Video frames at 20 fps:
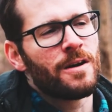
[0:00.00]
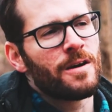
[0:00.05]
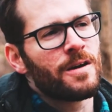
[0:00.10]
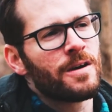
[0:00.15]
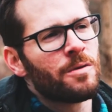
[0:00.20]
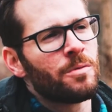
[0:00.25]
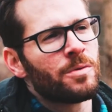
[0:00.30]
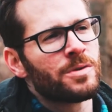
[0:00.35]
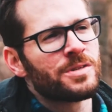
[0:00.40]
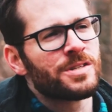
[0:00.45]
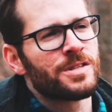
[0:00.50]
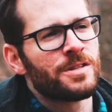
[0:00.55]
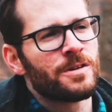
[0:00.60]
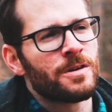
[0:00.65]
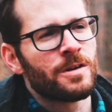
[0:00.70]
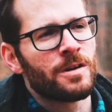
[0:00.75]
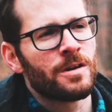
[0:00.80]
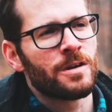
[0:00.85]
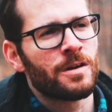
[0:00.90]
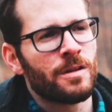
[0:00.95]
It was
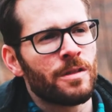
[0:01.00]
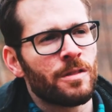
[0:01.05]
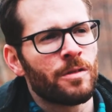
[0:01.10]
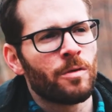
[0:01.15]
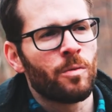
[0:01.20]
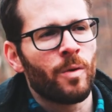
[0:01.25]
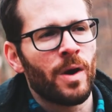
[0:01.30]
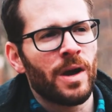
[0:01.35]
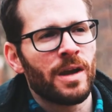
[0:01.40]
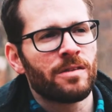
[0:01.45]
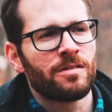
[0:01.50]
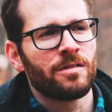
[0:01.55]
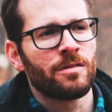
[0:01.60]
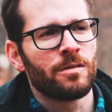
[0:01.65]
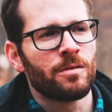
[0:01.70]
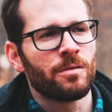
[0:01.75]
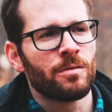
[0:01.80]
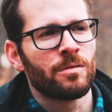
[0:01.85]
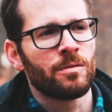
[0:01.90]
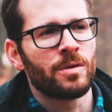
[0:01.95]
the way
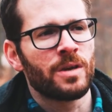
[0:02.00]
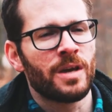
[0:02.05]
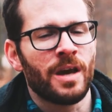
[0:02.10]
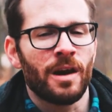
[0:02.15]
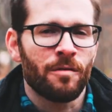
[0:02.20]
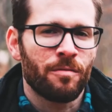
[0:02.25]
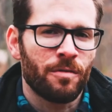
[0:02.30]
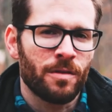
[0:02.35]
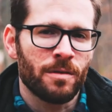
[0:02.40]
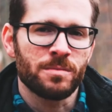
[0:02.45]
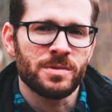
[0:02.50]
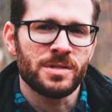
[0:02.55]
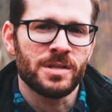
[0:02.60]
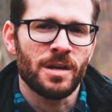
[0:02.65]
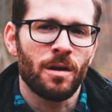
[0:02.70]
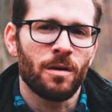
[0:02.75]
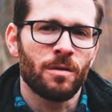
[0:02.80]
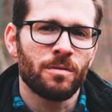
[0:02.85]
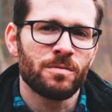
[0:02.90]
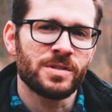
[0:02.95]
to care for
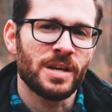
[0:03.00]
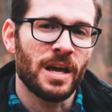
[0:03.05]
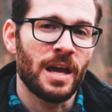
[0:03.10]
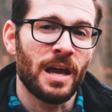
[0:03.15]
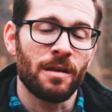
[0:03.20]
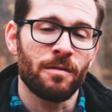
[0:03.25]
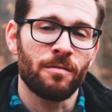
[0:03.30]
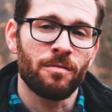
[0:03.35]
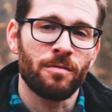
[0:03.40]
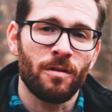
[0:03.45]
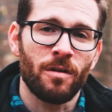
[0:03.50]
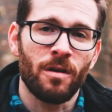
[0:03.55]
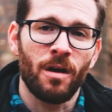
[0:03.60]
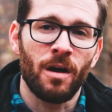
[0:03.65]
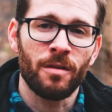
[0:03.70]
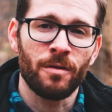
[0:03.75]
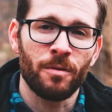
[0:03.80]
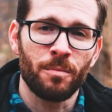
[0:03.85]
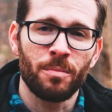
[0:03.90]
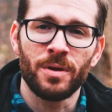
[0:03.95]
themselves and for
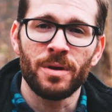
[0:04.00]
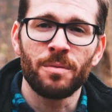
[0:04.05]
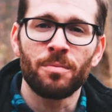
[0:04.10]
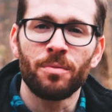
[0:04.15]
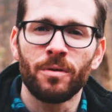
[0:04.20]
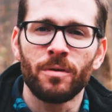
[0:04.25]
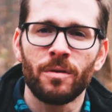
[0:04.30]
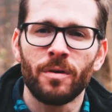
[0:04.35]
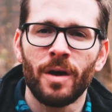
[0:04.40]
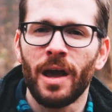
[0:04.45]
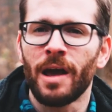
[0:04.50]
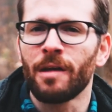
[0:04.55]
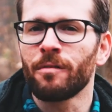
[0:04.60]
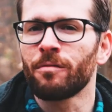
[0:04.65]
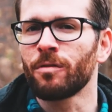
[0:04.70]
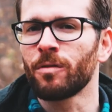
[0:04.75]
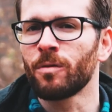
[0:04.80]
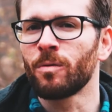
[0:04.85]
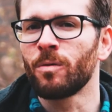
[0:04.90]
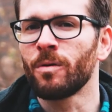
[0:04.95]
other people and
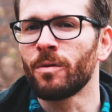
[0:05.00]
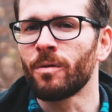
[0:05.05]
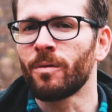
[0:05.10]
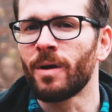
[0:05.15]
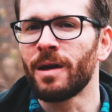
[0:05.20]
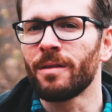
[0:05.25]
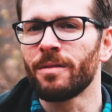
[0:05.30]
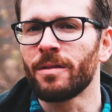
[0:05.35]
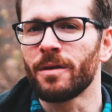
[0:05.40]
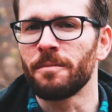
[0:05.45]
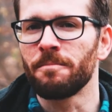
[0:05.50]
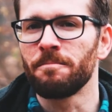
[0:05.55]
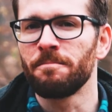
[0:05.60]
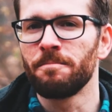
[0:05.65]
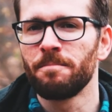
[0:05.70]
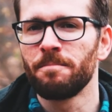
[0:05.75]
for the world around them.